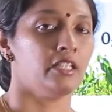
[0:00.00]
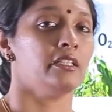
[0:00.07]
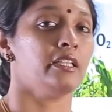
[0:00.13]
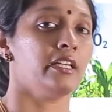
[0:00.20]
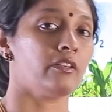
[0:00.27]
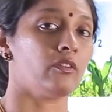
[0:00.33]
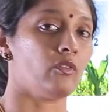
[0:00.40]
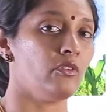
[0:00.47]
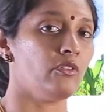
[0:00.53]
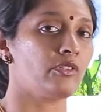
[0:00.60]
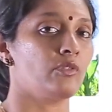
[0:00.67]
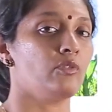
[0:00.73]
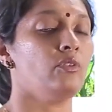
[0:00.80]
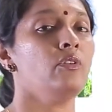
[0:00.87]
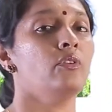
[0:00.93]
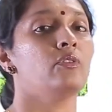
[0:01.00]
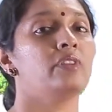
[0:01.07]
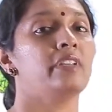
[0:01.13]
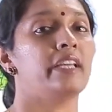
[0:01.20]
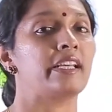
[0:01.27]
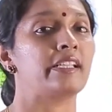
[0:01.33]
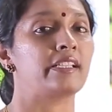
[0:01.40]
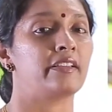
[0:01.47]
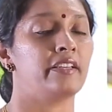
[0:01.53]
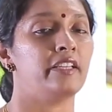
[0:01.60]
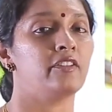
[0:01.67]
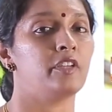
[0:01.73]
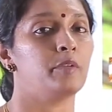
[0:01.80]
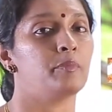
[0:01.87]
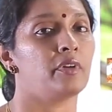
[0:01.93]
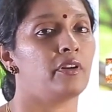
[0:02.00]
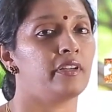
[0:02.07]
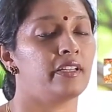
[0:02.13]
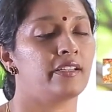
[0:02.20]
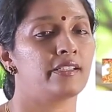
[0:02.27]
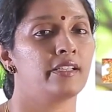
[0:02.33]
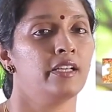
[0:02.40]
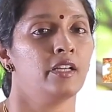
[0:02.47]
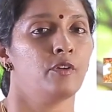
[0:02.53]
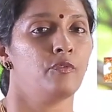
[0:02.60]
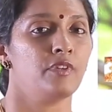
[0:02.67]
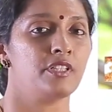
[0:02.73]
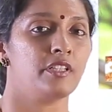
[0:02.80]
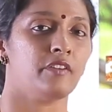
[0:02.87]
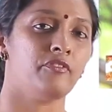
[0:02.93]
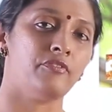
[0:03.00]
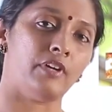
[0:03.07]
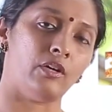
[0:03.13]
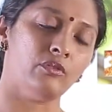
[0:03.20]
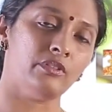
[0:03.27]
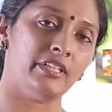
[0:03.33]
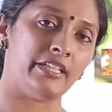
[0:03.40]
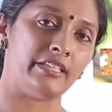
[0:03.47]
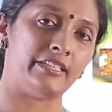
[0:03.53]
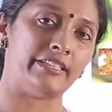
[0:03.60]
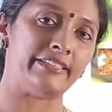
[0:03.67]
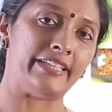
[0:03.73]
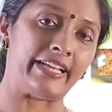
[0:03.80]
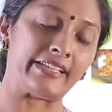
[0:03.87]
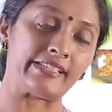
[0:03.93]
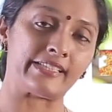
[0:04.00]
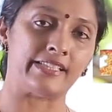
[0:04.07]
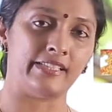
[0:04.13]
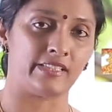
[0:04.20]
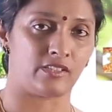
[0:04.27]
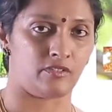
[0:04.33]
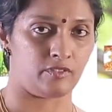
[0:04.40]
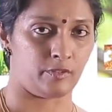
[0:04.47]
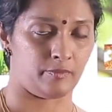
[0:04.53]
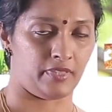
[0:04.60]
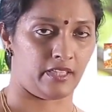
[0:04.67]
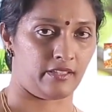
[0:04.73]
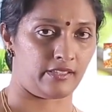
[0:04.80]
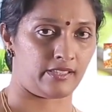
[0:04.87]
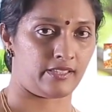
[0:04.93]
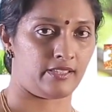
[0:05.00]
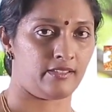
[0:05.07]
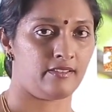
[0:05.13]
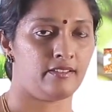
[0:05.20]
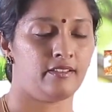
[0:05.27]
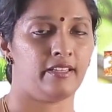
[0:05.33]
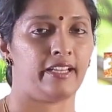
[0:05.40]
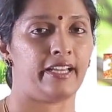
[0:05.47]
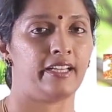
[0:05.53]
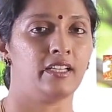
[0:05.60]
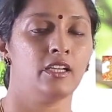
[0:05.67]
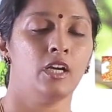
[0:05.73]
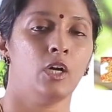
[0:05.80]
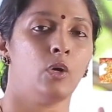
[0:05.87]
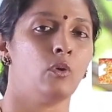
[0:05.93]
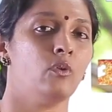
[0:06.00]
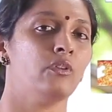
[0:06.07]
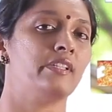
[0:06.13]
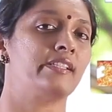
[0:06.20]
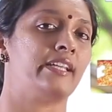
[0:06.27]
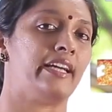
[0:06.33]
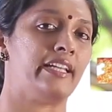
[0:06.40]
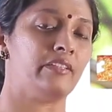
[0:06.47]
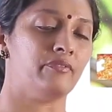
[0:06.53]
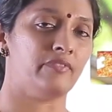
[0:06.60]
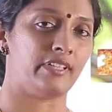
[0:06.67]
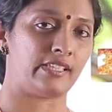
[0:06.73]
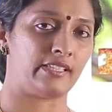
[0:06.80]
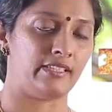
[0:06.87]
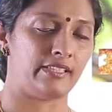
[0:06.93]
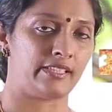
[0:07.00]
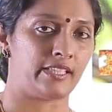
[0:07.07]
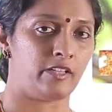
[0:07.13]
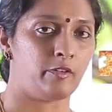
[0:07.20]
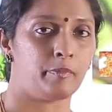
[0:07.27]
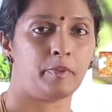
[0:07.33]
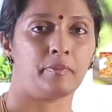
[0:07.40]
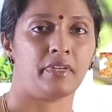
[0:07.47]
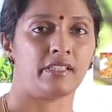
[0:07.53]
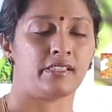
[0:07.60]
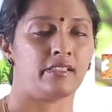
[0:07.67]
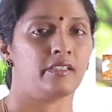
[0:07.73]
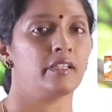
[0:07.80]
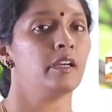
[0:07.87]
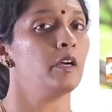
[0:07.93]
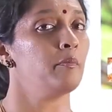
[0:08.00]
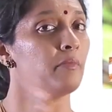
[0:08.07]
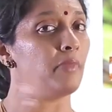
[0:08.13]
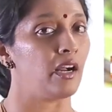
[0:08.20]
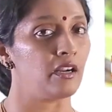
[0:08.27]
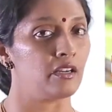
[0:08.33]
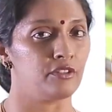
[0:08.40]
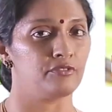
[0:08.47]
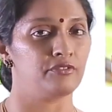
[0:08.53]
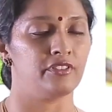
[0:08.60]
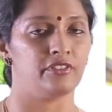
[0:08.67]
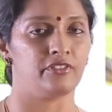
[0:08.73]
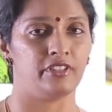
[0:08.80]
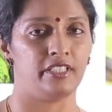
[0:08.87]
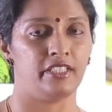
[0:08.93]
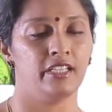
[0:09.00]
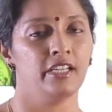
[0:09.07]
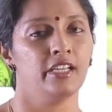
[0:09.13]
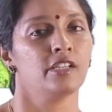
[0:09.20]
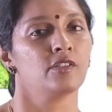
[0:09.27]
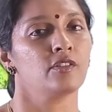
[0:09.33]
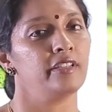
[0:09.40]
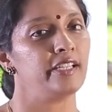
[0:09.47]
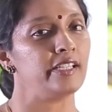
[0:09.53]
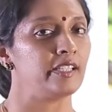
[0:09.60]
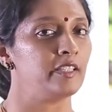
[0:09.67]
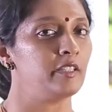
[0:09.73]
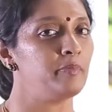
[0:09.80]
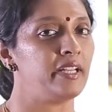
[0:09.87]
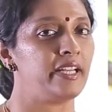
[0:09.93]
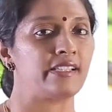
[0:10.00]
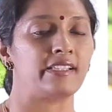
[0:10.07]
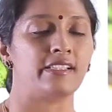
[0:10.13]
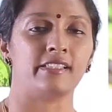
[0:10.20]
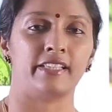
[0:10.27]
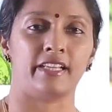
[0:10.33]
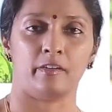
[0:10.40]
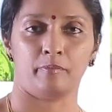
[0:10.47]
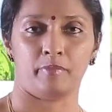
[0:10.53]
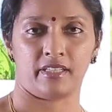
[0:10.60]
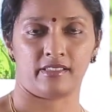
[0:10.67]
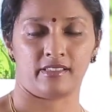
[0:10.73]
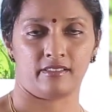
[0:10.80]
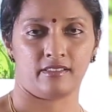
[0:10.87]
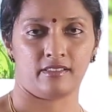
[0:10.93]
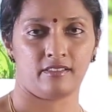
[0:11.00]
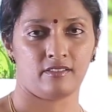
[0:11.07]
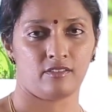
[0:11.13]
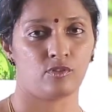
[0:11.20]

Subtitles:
They are also the excretory products which are found in the dead cells of the plants. Like old xylem vessels, they will be present. Bark of the tree. So these are the places they are present.